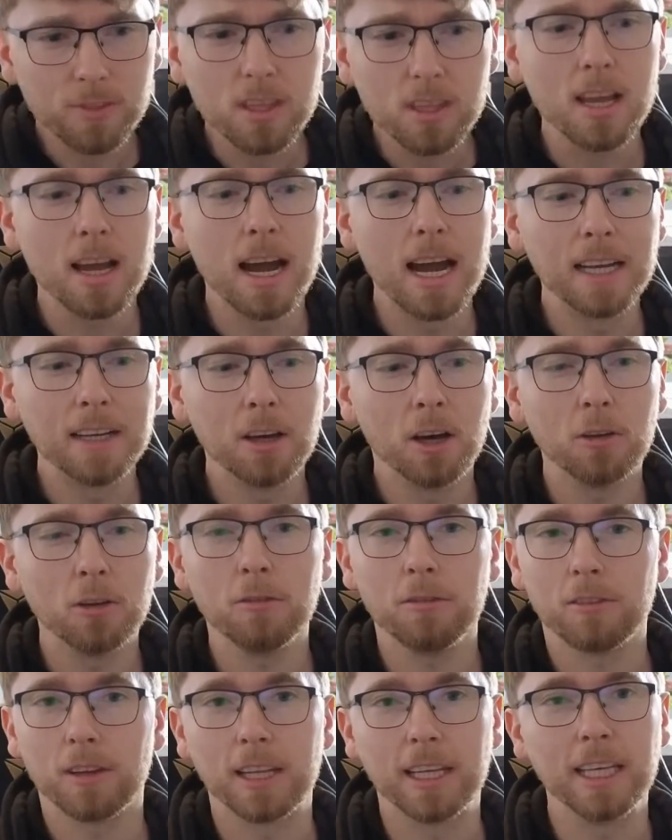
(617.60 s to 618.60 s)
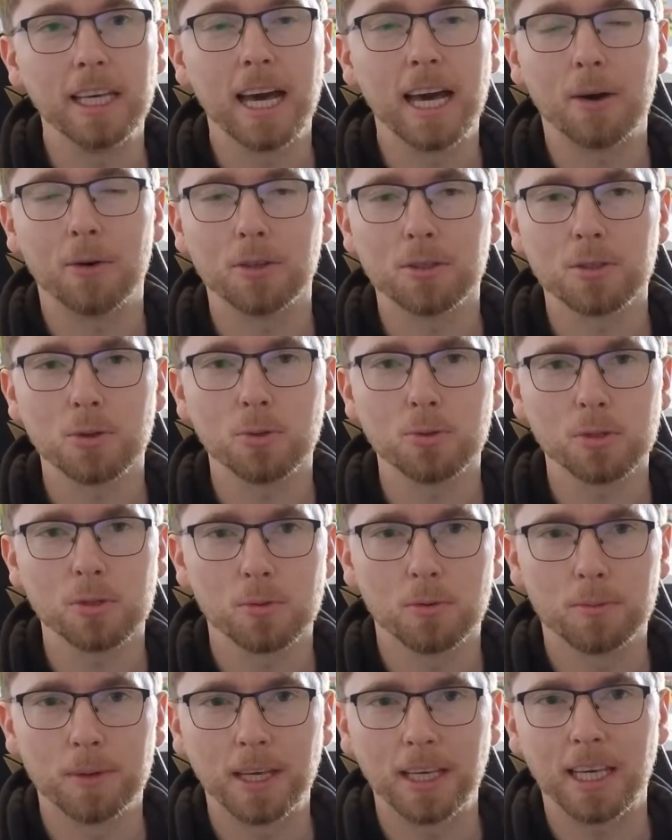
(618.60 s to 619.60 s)
And hopefully our tools
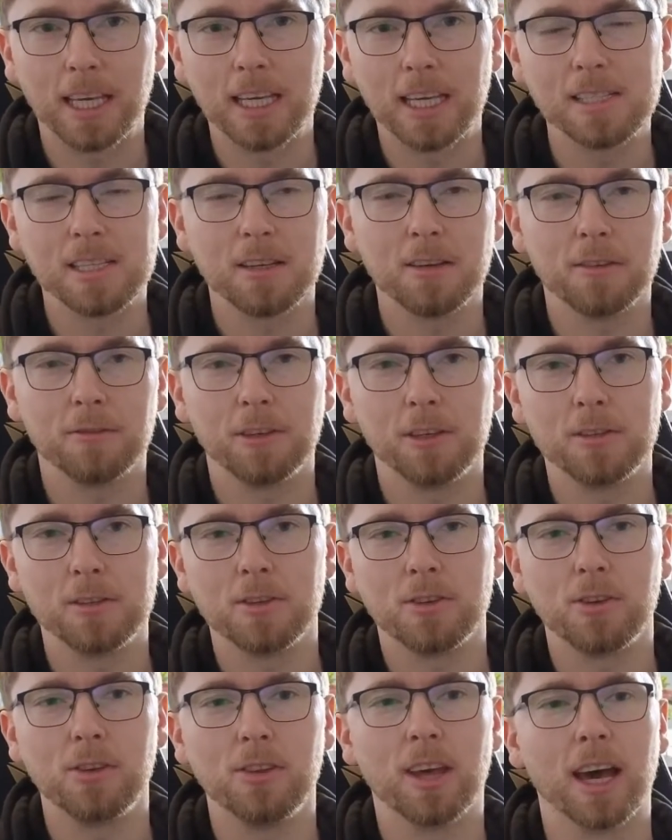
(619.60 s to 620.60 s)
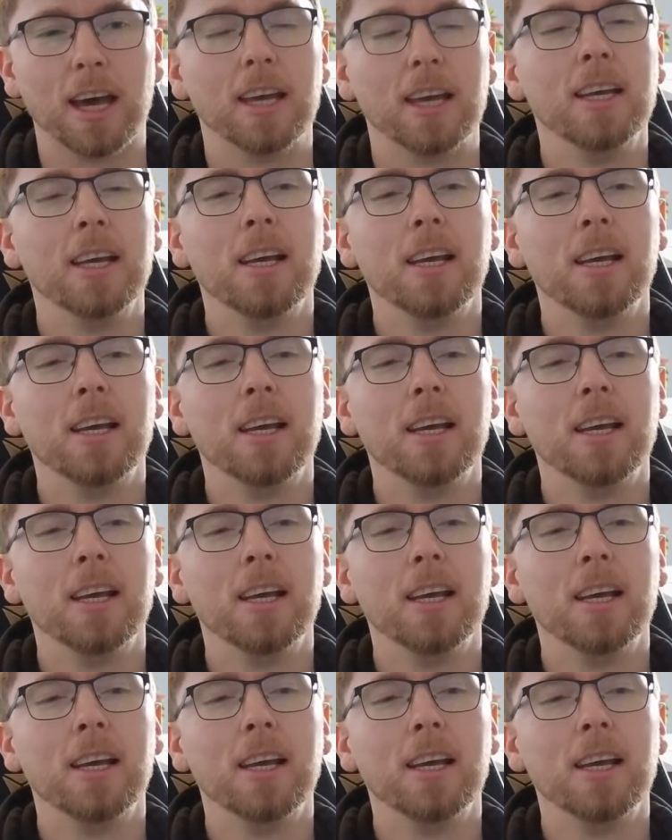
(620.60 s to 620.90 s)
will make it easier for you to do that.